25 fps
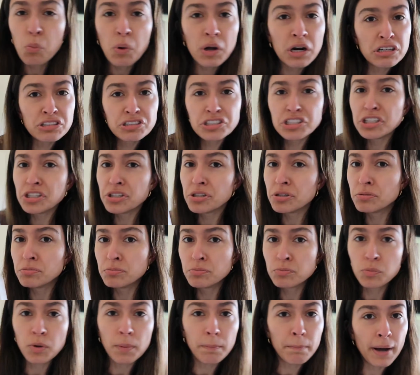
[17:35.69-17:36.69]
one or
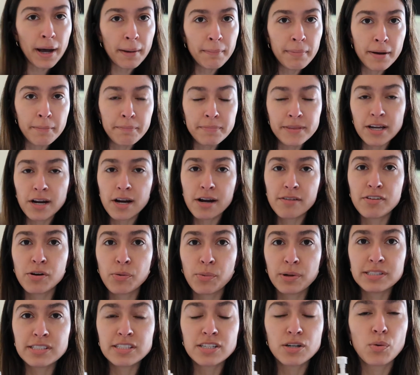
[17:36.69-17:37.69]
two will pop up there every
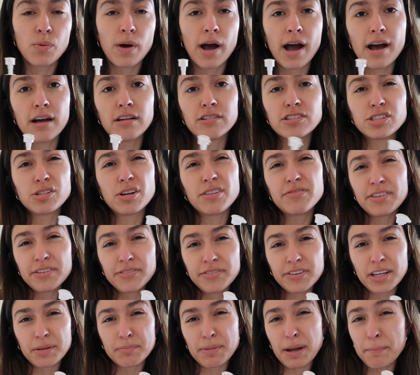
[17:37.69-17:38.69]
once in a while. So if I
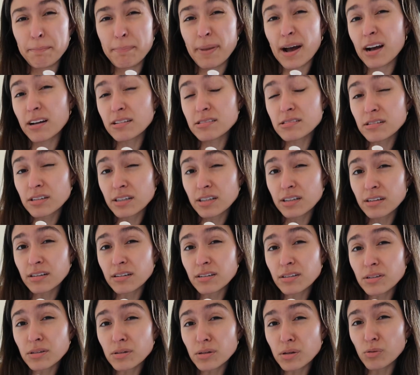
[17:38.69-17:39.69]
feel like my back's looking a
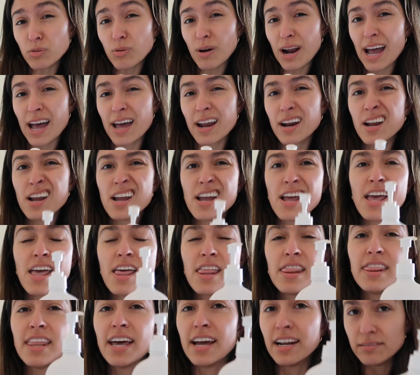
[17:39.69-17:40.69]
little red,
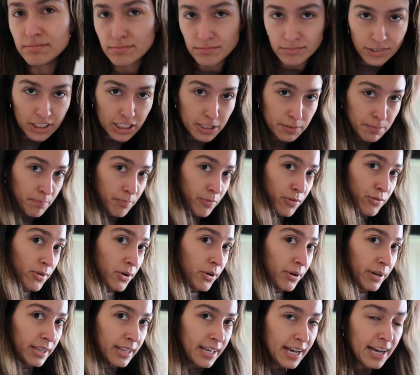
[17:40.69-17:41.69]
then just
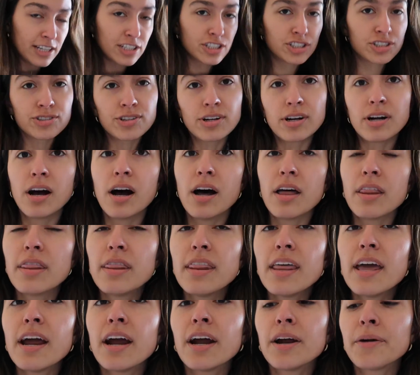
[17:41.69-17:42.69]
throwing the extra
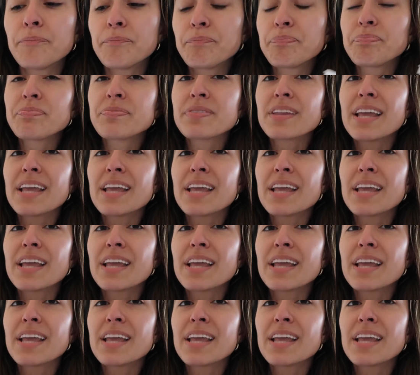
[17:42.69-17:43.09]
on there.